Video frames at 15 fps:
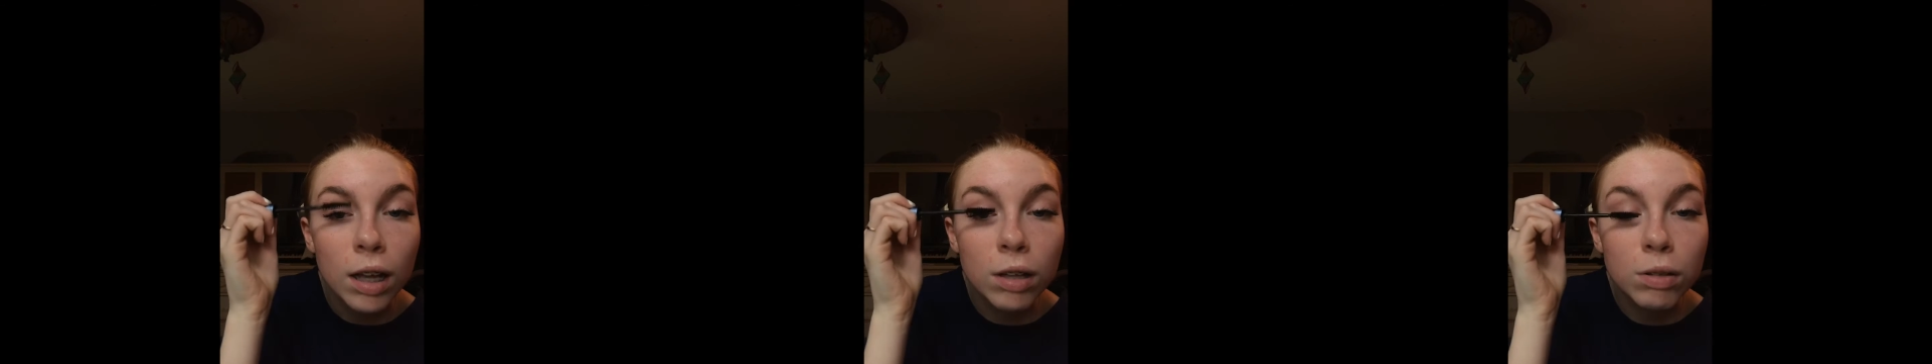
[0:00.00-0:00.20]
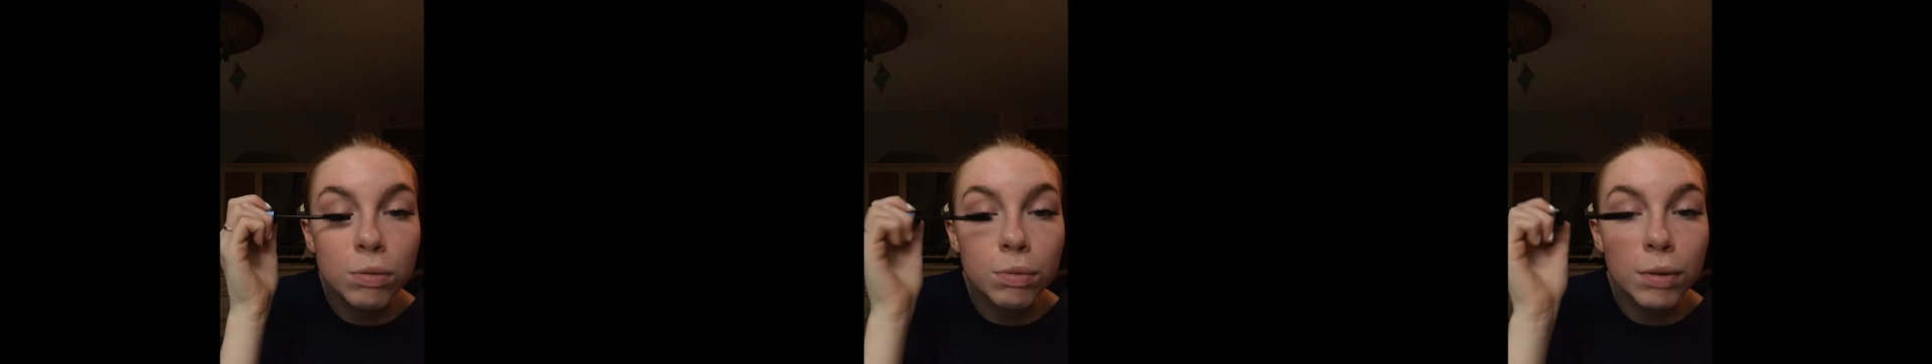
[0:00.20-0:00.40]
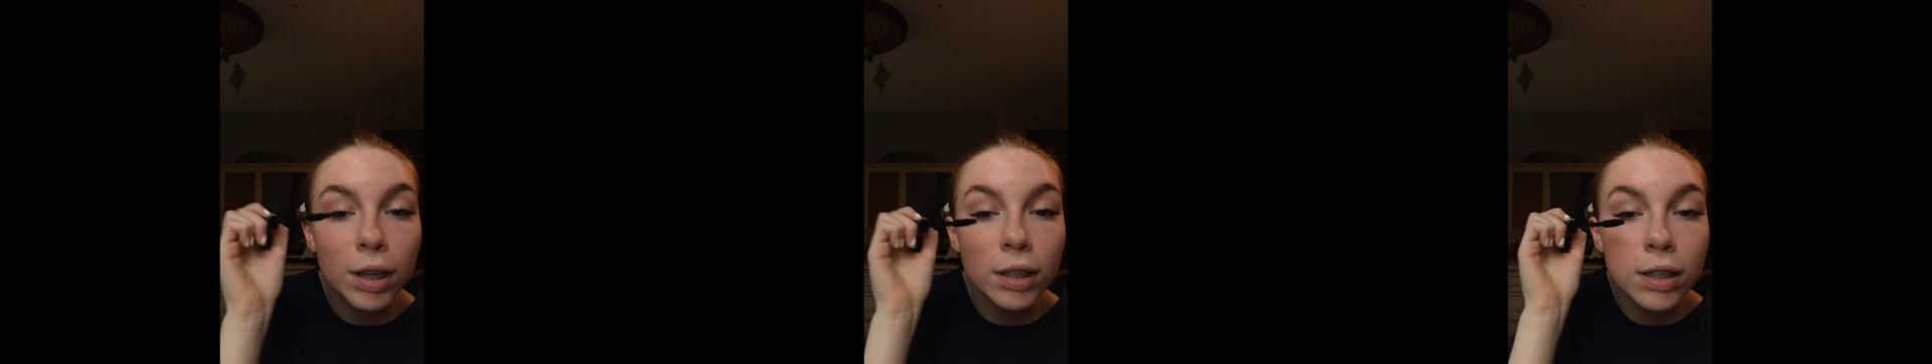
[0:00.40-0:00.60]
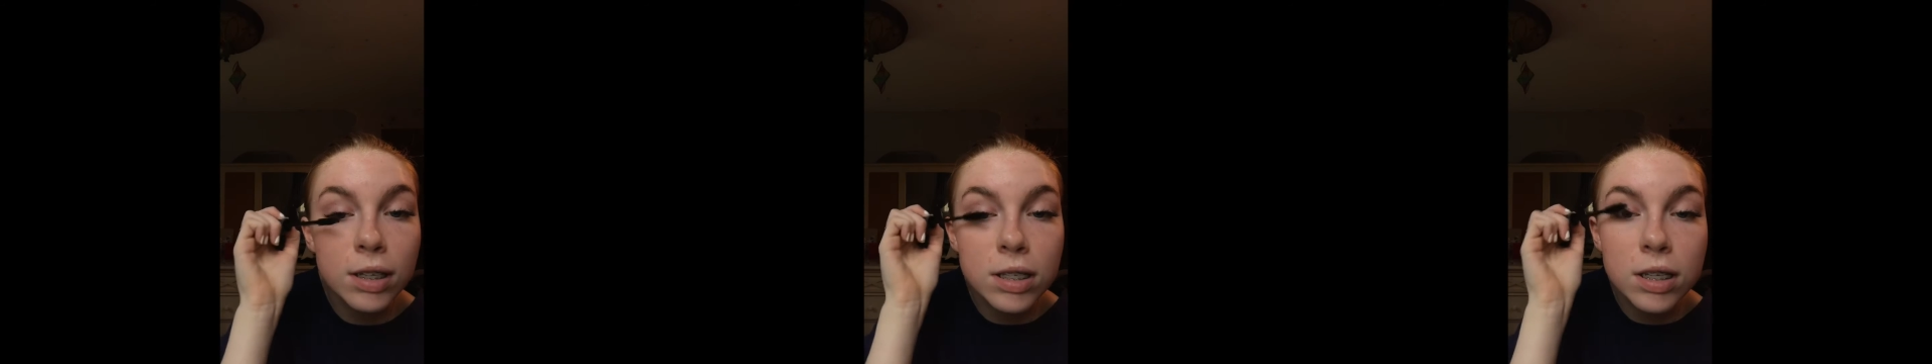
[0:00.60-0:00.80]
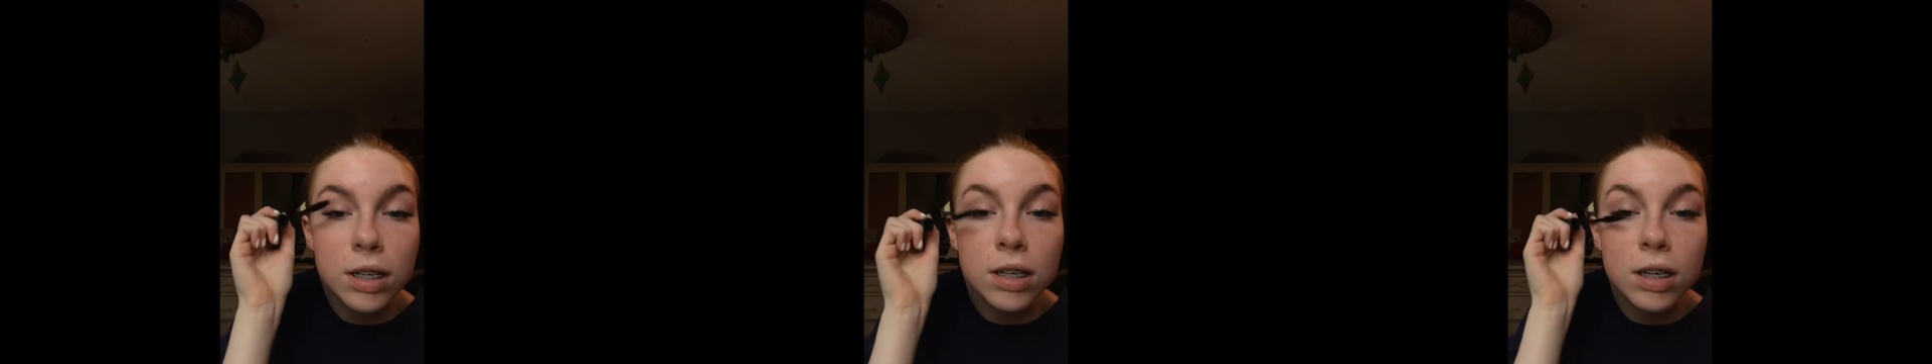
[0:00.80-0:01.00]
as well
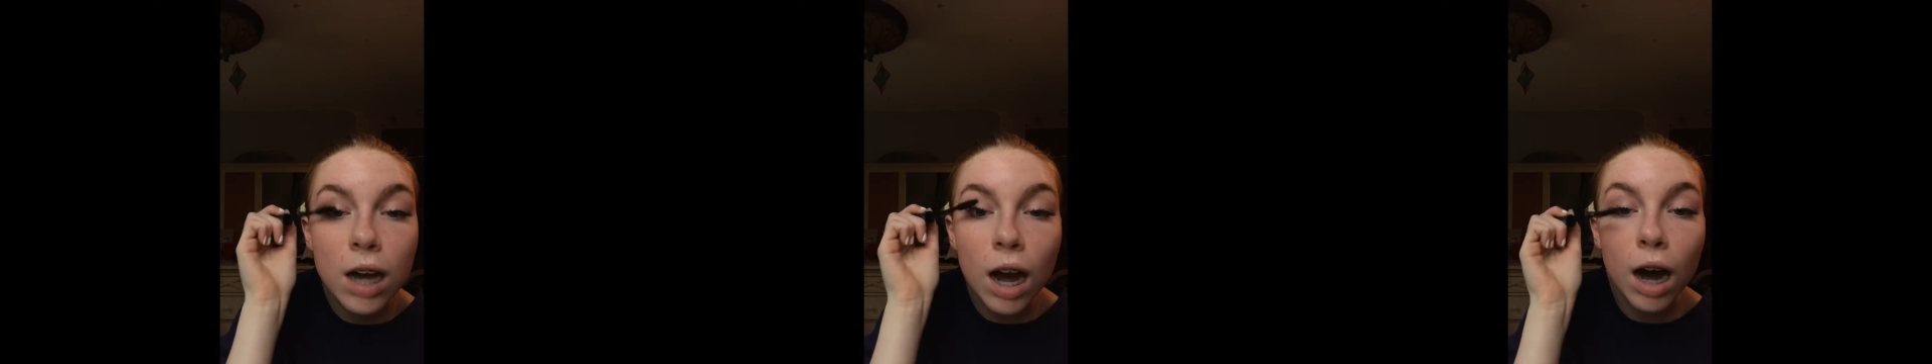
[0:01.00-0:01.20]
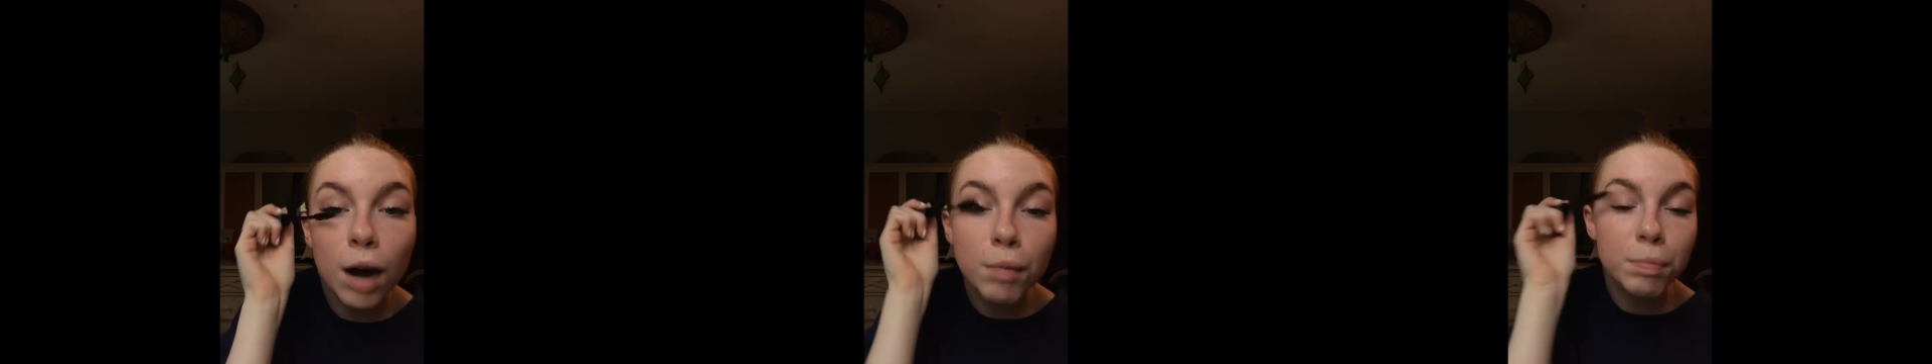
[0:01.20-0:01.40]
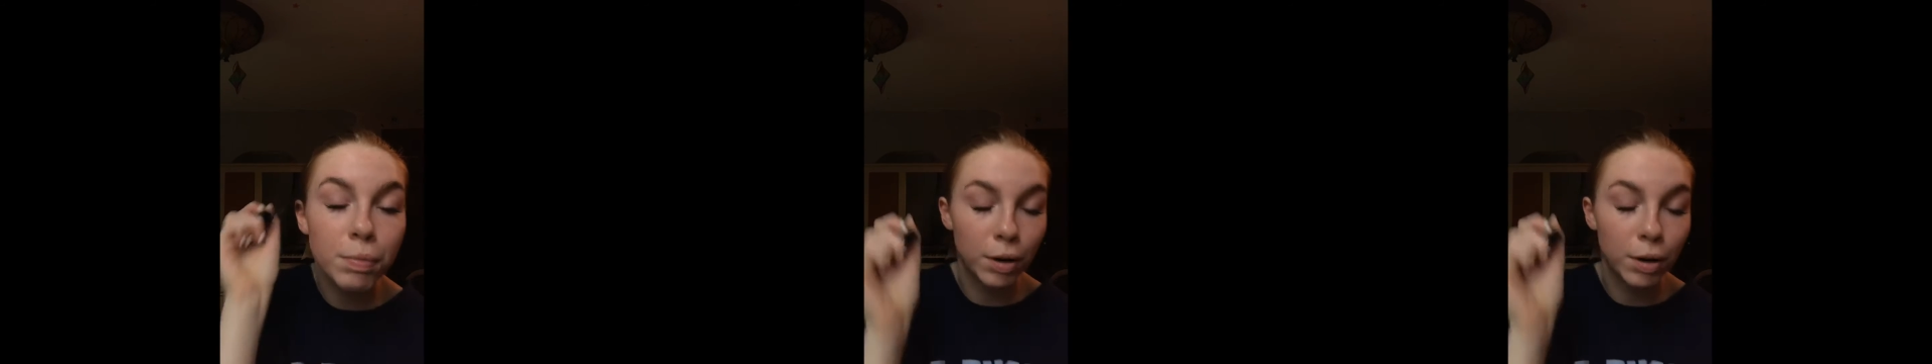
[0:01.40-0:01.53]
as the top